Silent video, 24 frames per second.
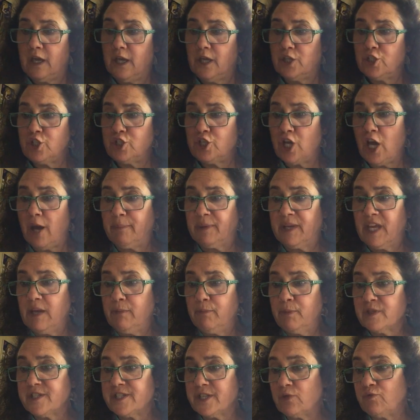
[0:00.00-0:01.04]

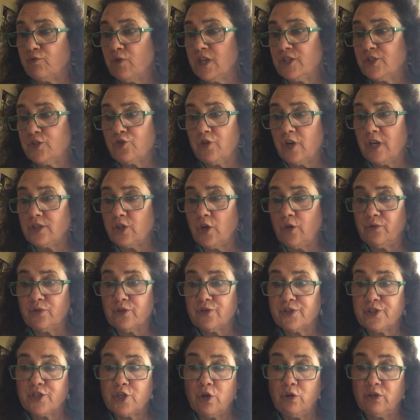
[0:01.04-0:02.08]
Shopkeepers and restaurant
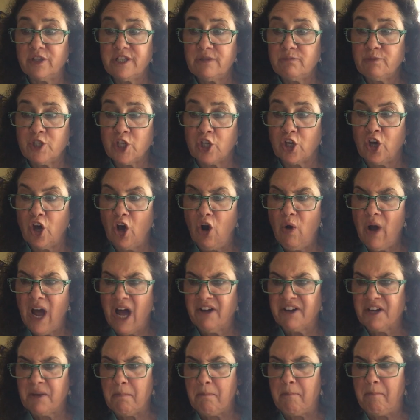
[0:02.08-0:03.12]
owners told him to go
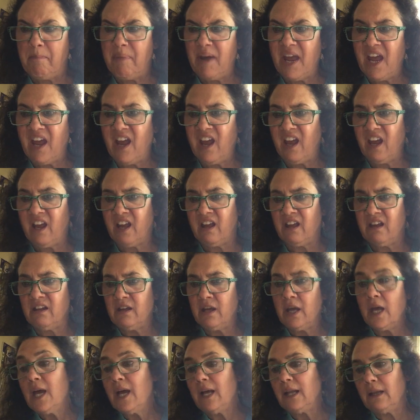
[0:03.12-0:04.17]
out and beg,
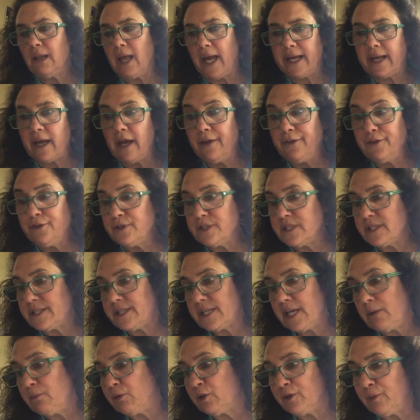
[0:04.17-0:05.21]
like other
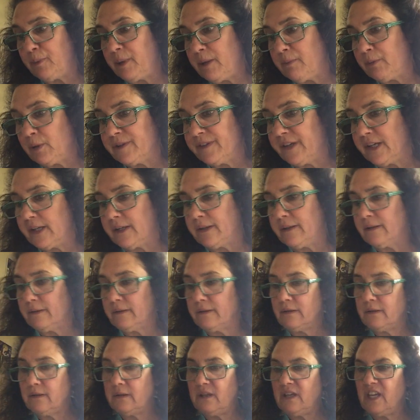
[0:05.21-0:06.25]
disabled people did.
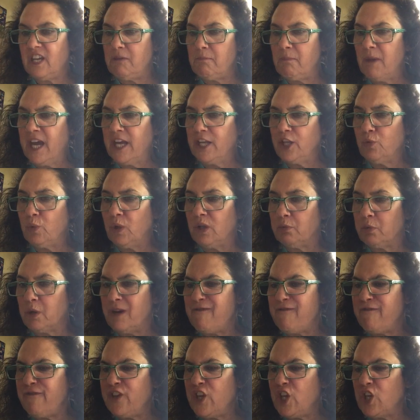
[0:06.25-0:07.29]
Emmanuel
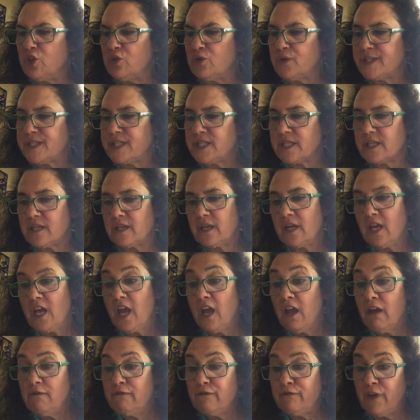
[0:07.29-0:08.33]
refused.
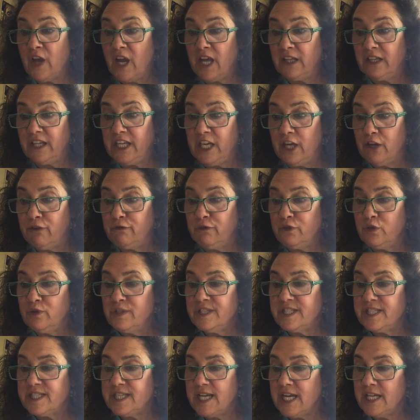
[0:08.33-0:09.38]
Finally, a
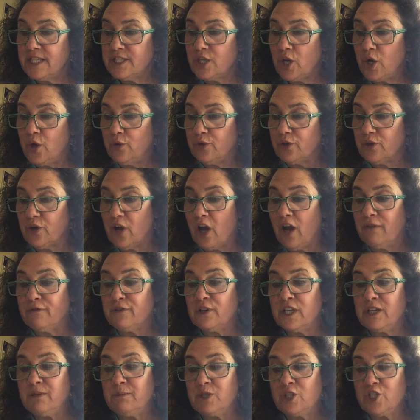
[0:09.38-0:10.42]
food stand owner
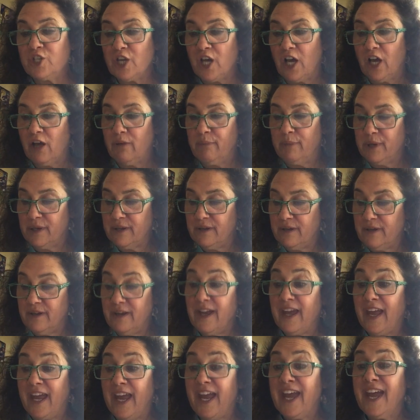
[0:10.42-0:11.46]
offered him a job
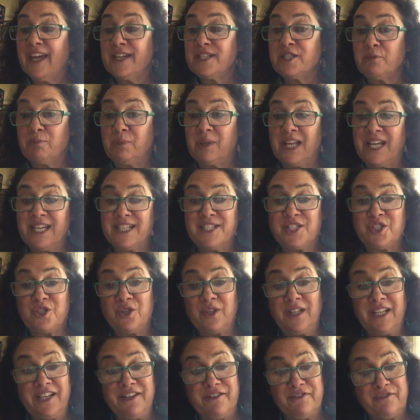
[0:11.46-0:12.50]
and a place to
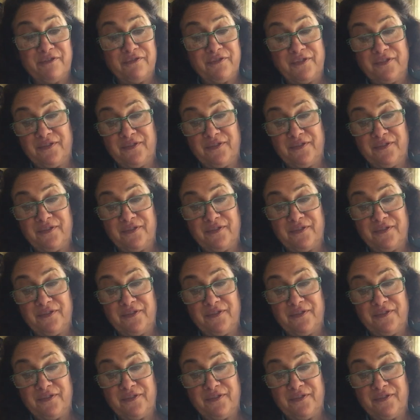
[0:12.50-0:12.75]
live.